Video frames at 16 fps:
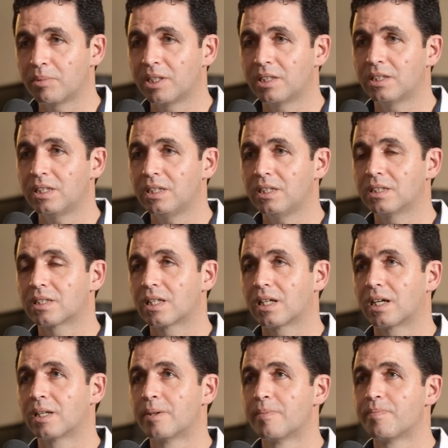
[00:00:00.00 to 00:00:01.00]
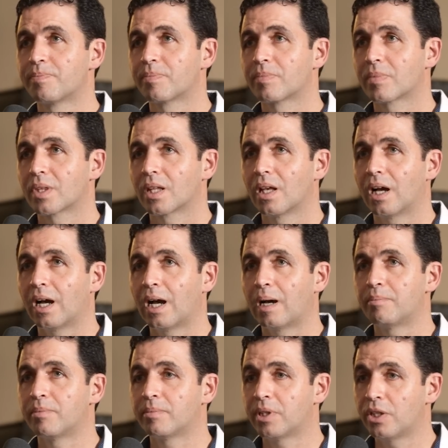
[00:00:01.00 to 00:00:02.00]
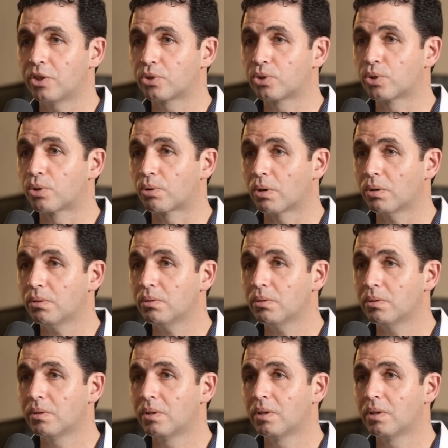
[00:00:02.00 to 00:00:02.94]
mentees that I'm here to grow,